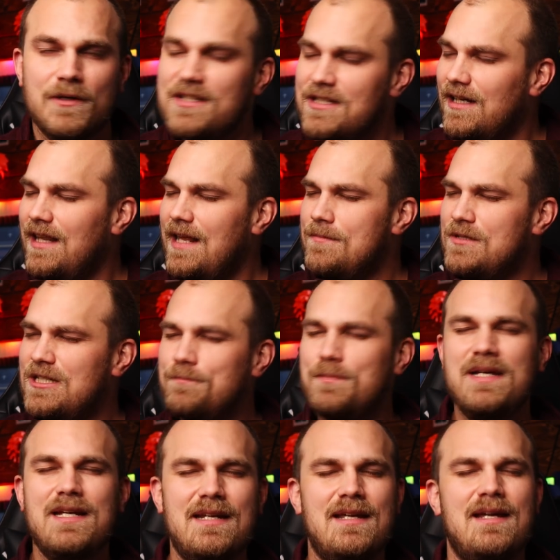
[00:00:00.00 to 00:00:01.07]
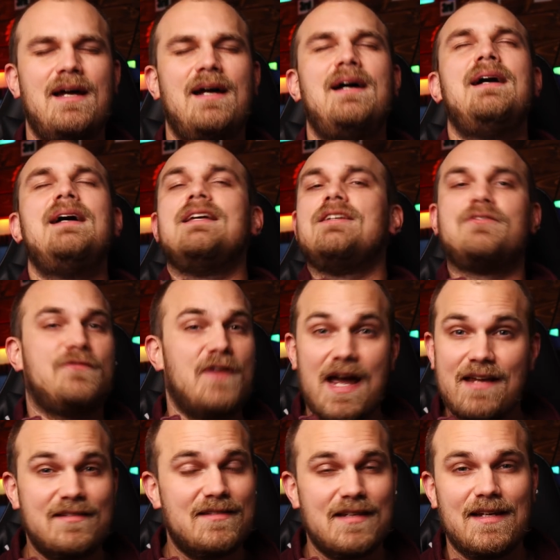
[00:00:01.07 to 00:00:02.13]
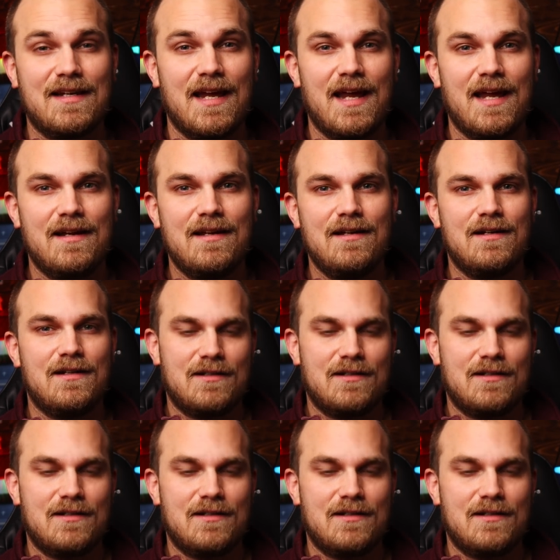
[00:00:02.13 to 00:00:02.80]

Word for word: We're just going to let them spin as fast as they can,